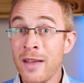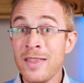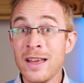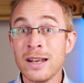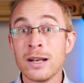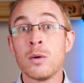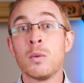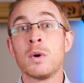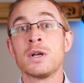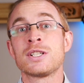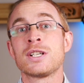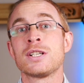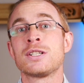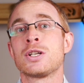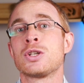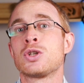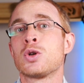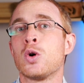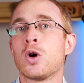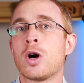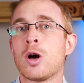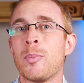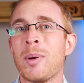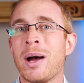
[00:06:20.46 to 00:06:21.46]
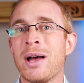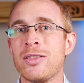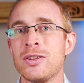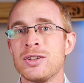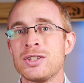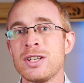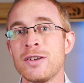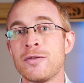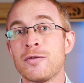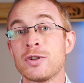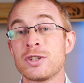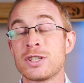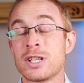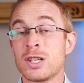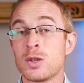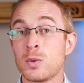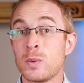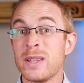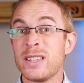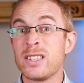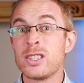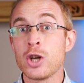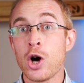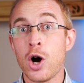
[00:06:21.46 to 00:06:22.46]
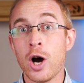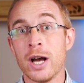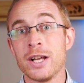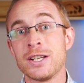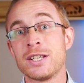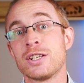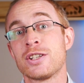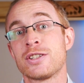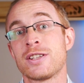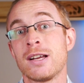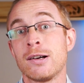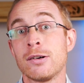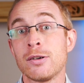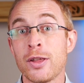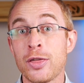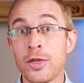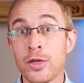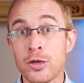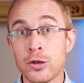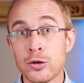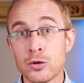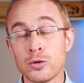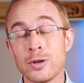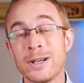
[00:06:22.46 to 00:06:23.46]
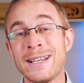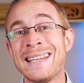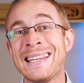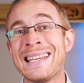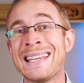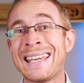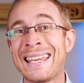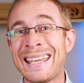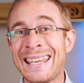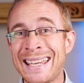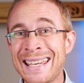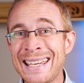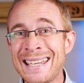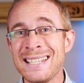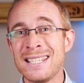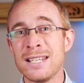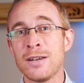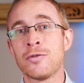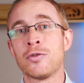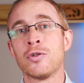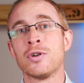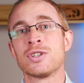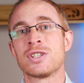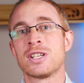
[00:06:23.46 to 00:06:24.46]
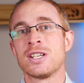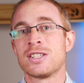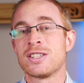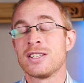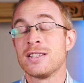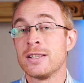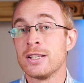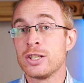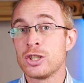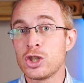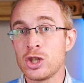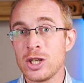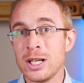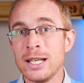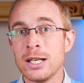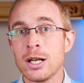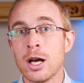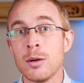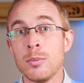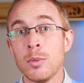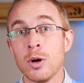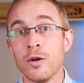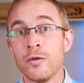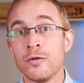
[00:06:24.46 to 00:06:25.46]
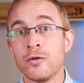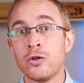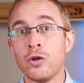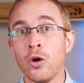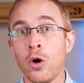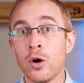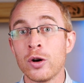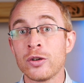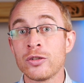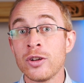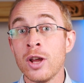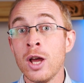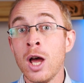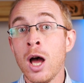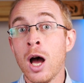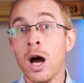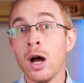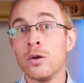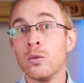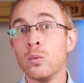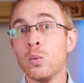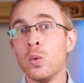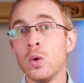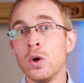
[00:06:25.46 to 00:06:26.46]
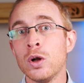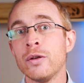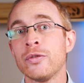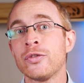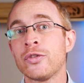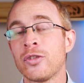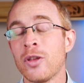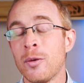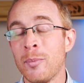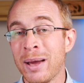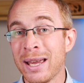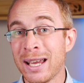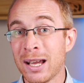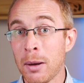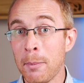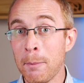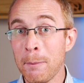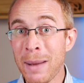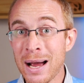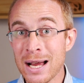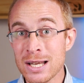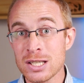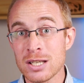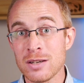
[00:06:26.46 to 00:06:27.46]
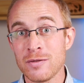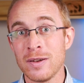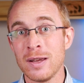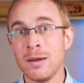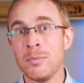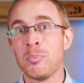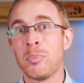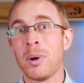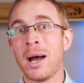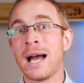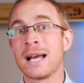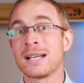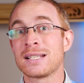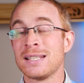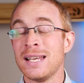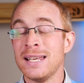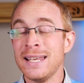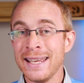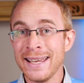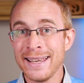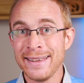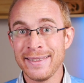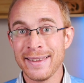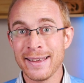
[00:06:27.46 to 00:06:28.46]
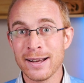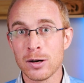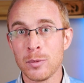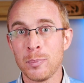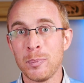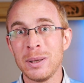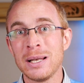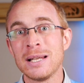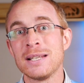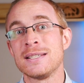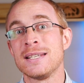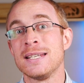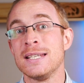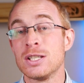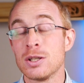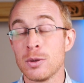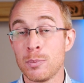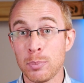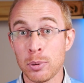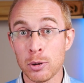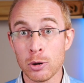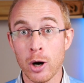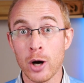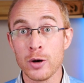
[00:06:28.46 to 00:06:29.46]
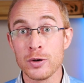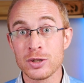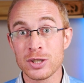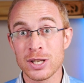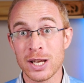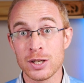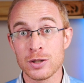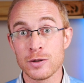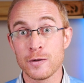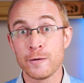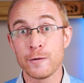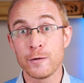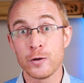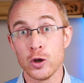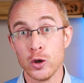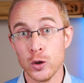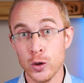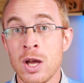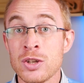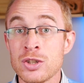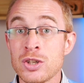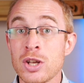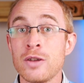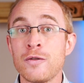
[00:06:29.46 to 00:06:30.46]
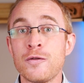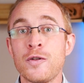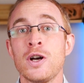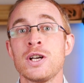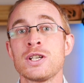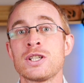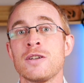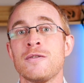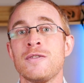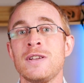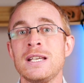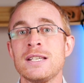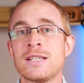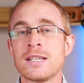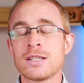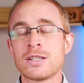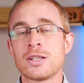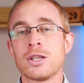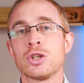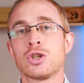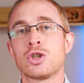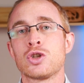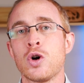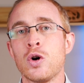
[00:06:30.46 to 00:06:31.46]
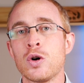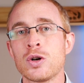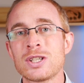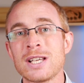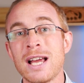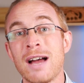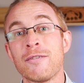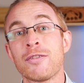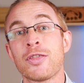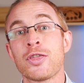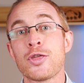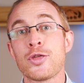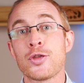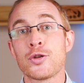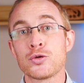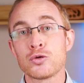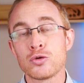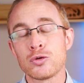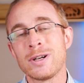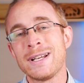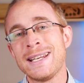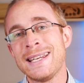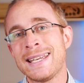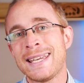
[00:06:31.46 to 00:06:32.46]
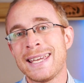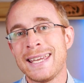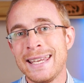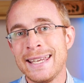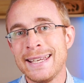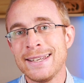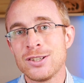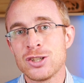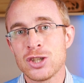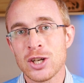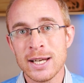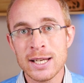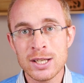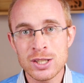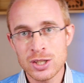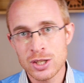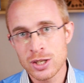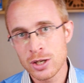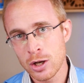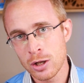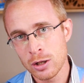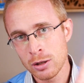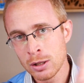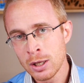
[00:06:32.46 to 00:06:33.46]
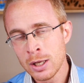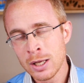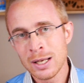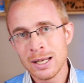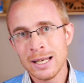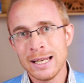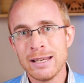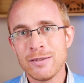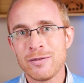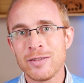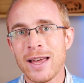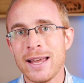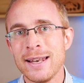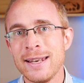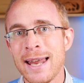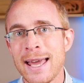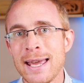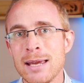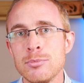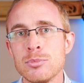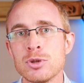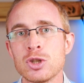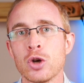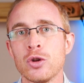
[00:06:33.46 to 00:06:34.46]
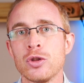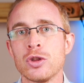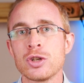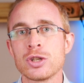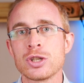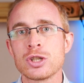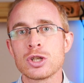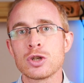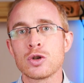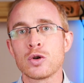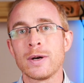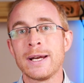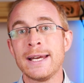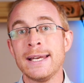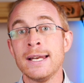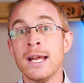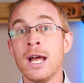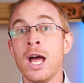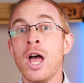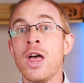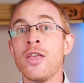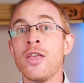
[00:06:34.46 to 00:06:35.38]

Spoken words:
And then I wanted to talk about the differences with diet, as there are three key differences in the genome of dogs and wolves that make a massive impact in their ability to process food. So the first of these is that dogs have three key genes, and I'll leave their names on the screen,